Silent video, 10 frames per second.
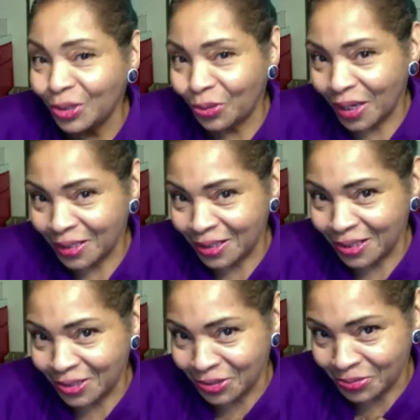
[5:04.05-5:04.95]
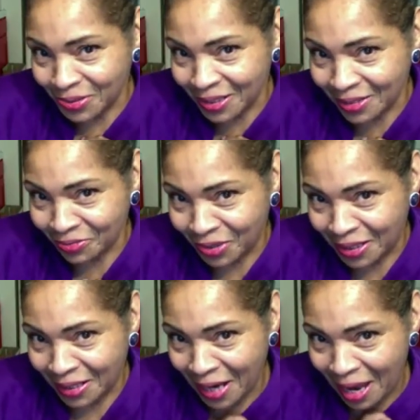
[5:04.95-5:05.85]
no idea this was getting ready
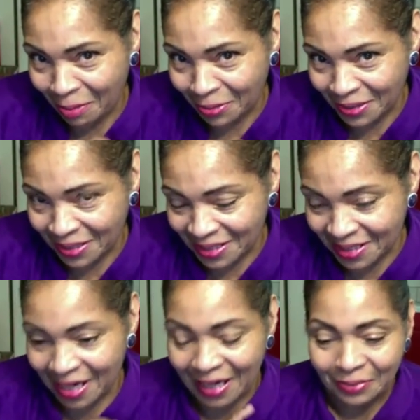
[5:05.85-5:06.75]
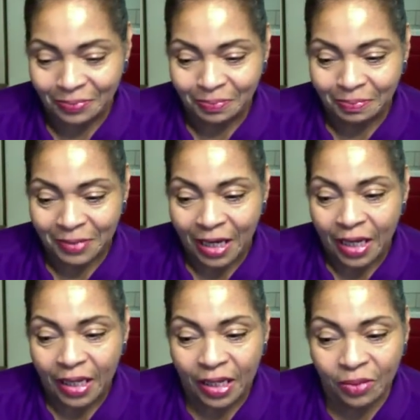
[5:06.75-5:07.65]
to happen this night.
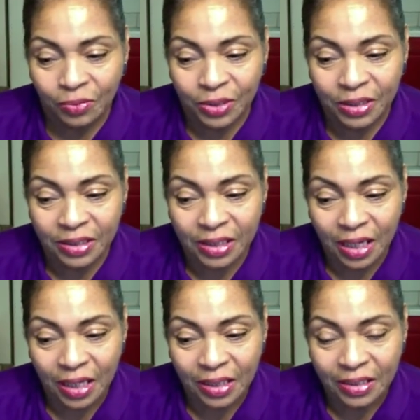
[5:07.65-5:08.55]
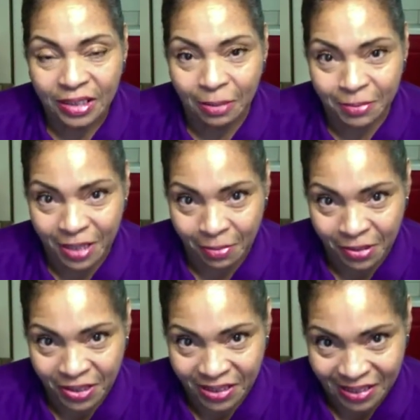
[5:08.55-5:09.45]
It was September
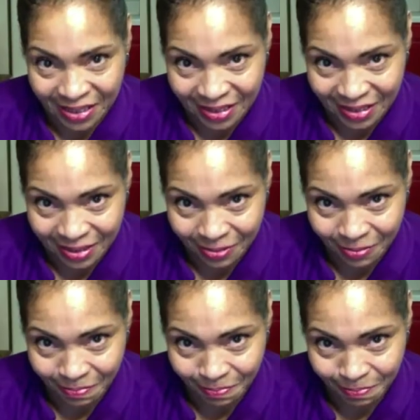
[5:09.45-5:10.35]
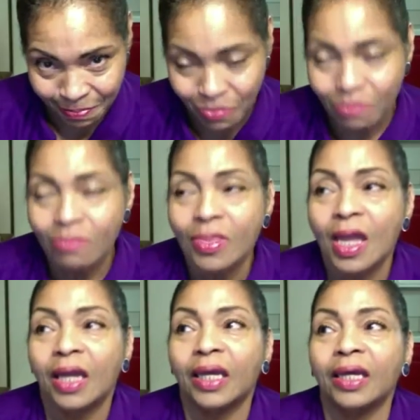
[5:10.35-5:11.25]
the 6th,
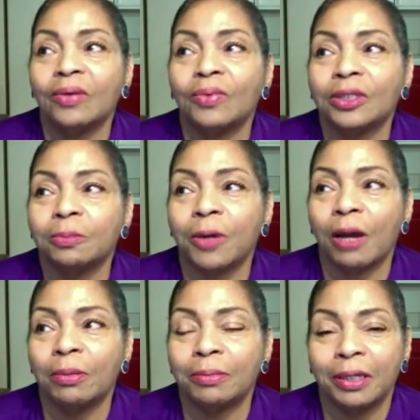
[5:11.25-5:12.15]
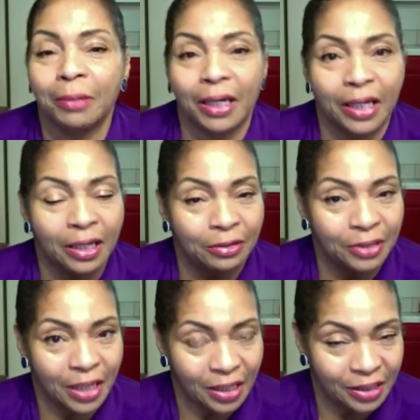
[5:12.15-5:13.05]
it was probably about eight or
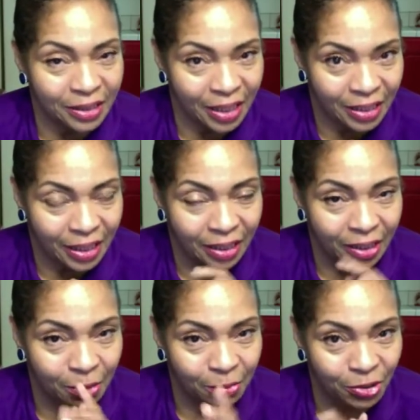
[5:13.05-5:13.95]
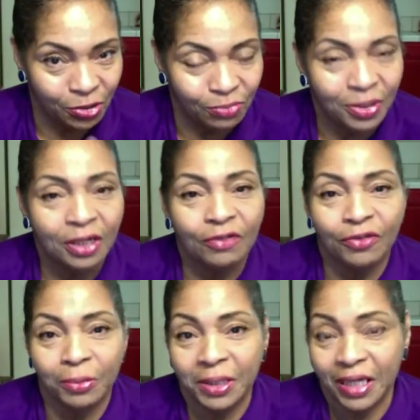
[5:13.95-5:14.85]
nine at night. I had come home
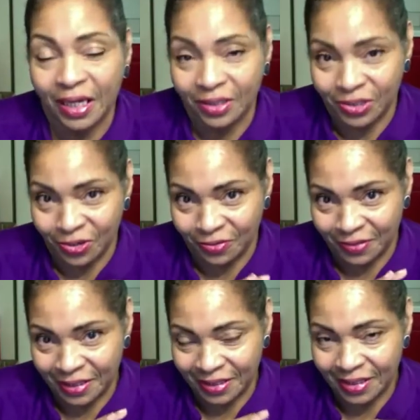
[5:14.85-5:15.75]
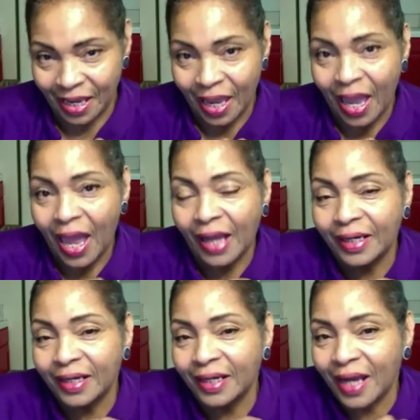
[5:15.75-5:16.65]
from the night service, had
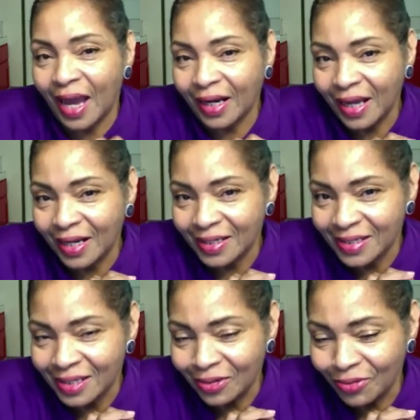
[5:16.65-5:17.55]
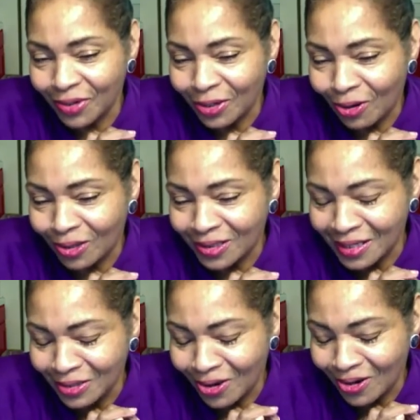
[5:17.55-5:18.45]
not had a cigarette all day
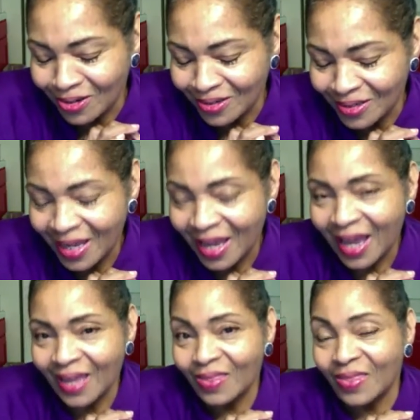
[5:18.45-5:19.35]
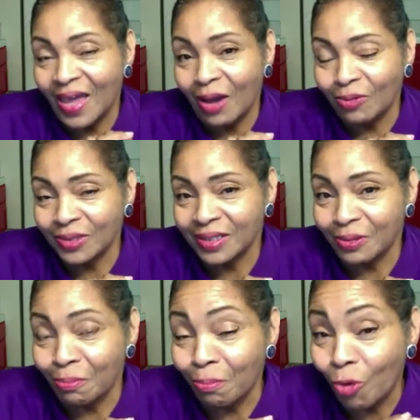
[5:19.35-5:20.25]
long, and that was the
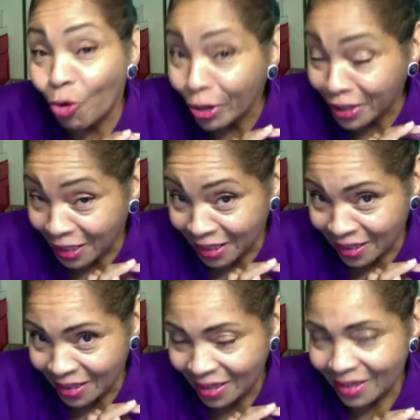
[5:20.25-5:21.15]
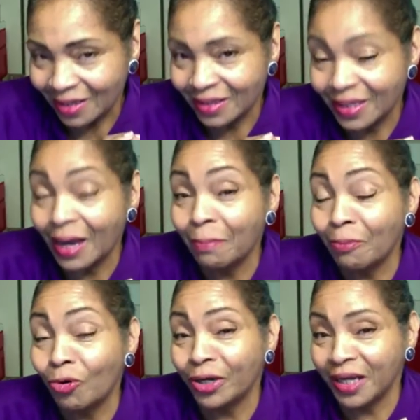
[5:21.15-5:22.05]
morning. That
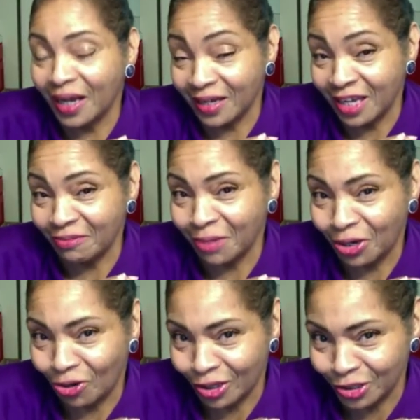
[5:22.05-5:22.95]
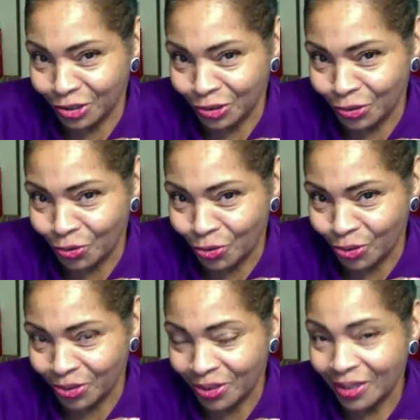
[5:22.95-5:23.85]
morning, I gave my heart to the Lord
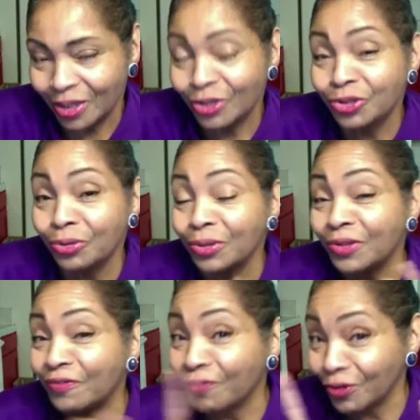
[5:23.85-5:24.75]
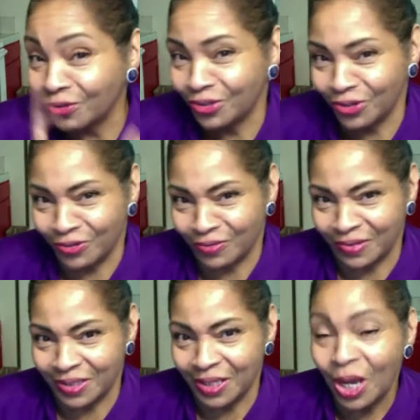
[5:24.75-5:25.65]
during the first
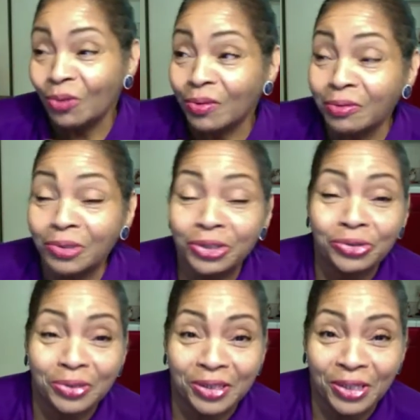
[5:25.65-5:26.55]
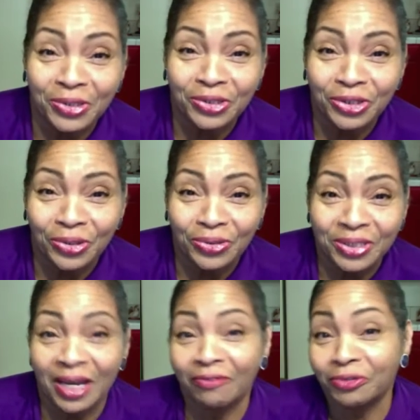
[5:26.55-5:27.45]
service. We went to another church
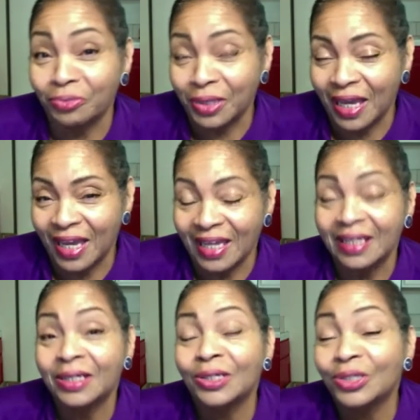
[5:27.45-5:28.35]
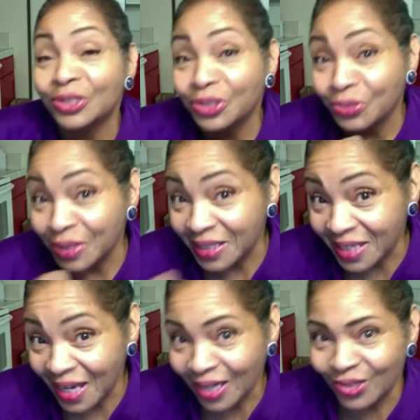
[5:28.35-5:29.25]
after we ate to a
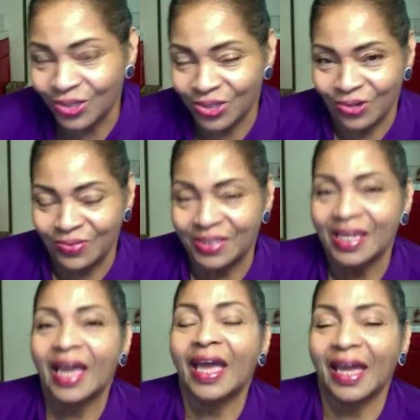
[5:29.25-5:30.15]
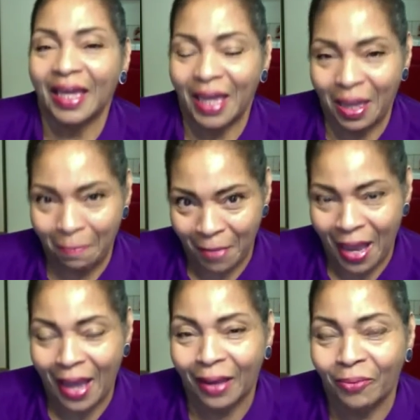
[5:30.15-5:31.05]
second service and came
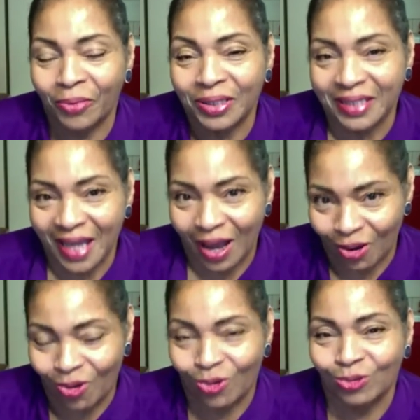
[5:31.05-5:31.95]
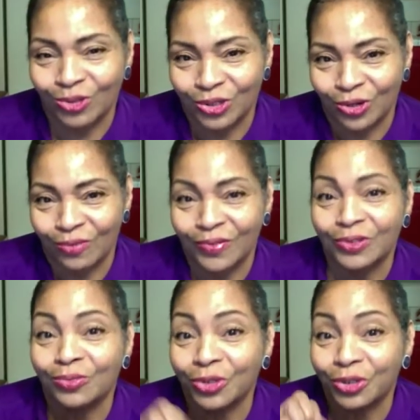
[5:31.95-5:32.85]
back and went to our own
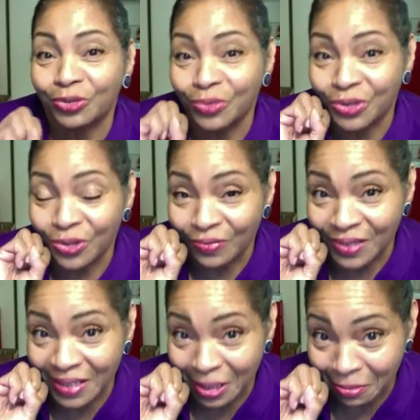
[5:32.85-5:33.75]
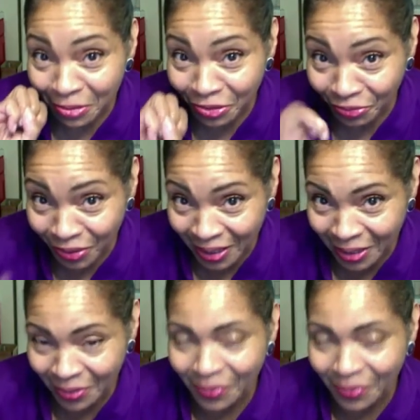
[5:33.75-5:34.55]
service, which was service number three.